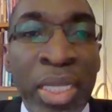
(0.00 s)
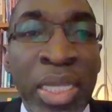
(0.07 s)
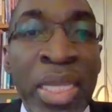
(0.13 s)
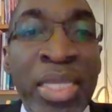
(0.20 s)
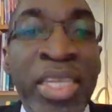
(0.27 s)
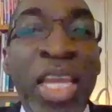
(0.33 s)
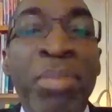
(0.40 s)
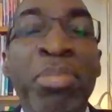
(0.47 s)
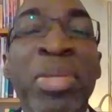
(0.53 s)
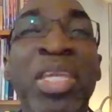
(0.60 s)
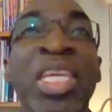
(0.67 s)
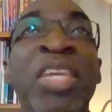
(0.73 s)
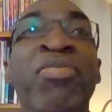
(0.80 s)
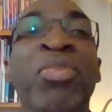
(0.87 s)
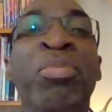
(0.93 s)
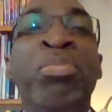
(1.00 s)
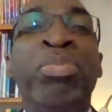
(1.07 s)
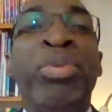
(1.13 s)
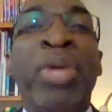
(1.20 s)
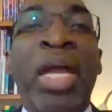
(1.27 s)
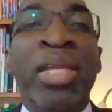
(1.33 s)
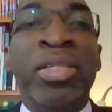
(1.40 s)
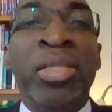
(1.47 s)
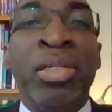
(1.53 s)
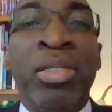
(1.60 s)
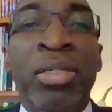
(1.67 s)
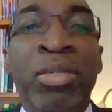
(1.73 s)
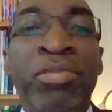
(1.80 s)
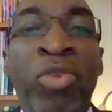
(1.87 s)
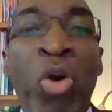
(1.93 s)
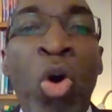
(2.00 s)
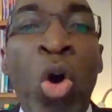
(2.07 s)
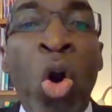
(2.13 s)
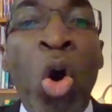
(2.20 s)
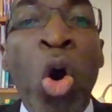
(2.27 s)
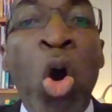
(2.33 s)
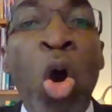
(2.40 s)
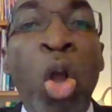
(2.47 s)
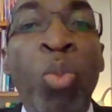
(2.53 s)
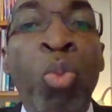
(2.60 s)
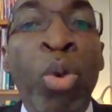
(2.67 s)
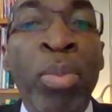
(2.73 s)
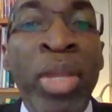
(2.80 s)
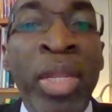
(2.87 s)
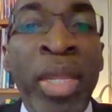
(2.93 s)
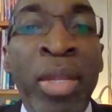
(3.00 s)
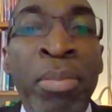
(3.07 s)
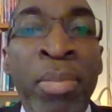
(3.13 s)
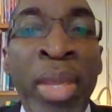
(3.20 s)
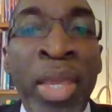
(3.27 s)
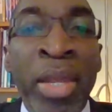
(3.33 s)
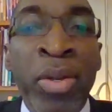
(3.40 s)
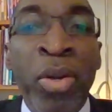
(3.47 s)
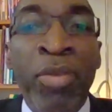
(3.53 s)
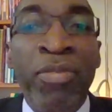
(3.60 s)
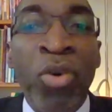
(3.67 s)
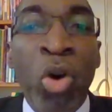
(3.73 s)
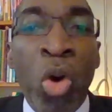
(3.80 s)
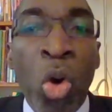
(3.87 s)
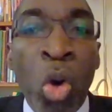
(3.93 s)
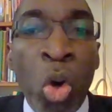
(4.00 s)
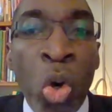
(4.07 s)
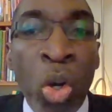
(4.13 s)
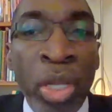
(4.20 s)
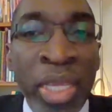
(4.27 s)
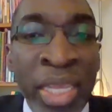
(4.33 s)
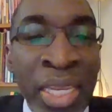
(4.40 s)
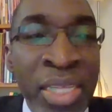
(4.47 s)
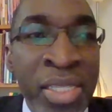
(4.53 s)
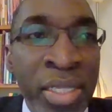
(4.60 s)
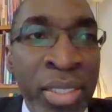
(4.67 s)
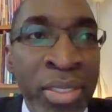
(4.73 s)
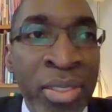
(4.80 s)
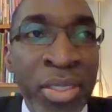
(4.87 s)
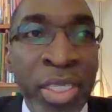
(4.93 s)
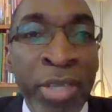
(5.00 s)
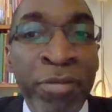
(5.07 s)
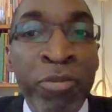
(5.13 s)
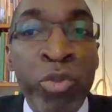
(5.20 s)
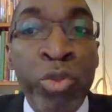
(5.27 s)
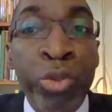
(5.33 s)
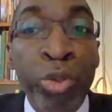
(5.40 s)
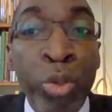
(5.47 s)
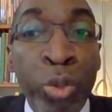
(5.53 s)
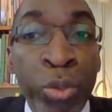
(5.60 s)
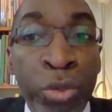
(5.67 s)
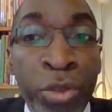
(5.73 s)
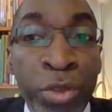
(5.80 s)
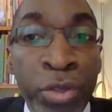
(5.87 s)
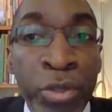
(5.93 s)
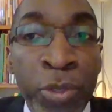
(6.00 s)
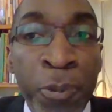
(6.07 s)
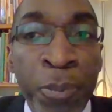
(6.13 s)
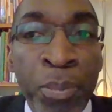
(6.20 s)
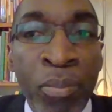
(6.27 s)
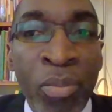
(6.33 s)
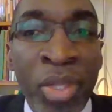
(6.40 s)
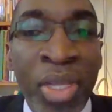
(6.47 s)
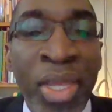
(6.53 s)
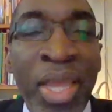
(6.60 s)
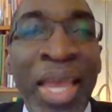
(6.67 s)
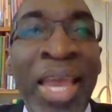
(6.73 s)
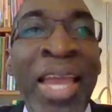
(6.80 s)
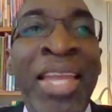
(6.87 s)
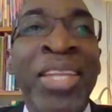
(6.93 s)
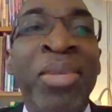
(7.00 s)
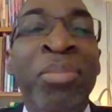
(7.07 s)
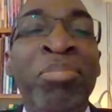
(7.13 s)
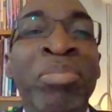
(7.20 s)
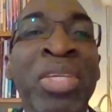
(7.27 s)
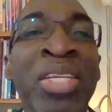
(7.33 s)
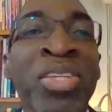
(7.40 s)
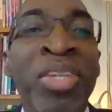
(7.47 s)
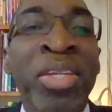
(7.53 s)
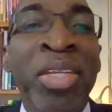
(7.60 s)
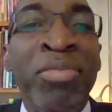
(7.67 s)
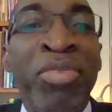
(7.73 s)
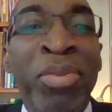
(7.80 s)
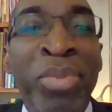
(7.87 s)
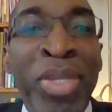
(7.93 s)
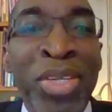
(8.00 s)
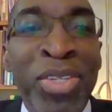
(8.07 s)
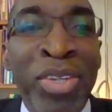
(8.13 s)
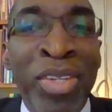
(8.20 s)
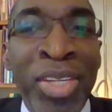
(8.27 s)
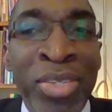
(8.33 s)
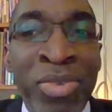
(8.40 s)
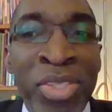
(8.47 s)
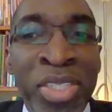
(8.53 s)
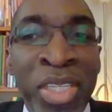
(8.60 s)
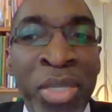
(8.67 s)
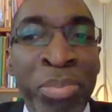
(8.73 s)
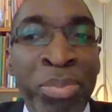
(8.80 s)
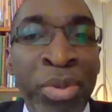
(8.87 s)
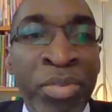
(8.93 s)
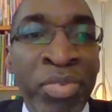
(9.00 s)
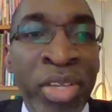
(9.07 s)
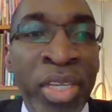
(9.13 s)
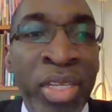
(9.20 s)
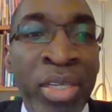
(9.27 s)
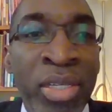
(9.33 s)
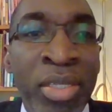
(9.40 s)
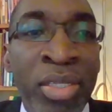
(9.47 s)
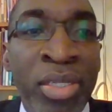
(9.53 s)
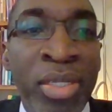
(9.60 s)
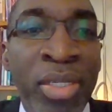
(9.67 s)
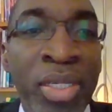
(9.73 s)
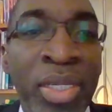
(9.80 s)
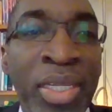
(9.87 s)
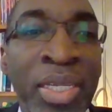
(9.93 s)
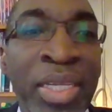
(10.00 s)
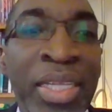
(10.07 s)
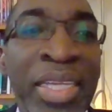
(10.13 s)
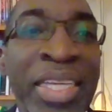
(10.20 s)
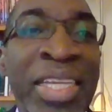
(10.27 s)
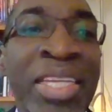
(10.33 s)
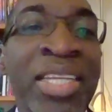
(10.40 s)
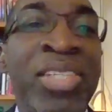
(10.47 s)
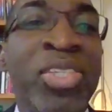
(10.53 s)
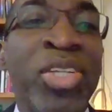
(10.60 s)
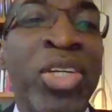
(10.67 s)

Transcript: It can be even brighter for all women and men of all ages if truth and media and information literacy prevail. It is